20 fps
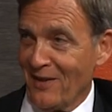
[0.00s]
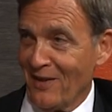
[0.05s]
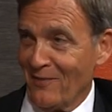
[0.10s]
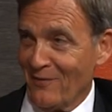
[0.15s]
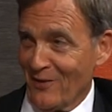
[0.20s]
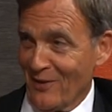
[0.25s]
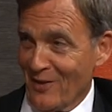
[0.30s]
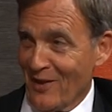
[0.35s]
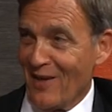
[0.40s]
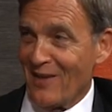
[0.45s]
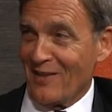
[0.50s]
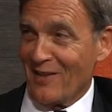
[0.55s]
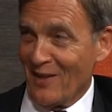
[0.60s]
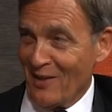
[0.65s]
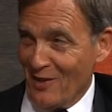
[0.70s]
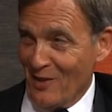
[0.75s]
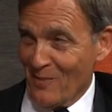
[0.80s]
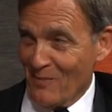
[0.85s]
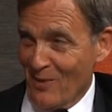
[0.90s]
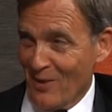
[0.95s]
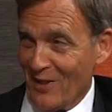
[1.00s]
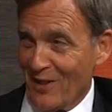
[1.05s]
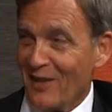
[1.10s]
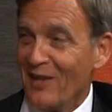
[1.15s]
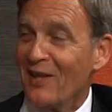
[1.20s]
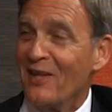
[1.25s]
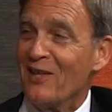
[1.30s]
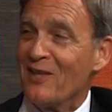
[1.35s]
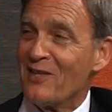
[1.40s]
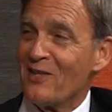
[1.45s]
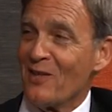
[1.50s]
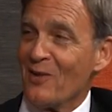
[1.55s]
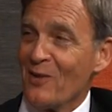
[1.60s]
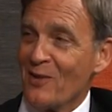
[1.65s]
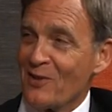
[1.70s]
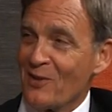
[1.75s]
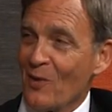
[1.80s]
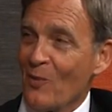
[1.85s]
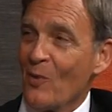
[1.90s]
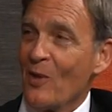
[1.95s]
of you not getting your money. So
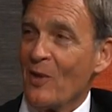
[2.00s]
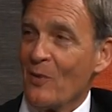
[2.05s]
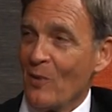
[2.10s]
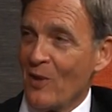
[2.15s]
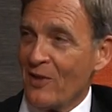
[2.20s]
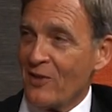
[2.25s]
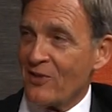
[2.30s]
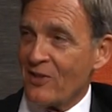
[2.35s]
it's a win-win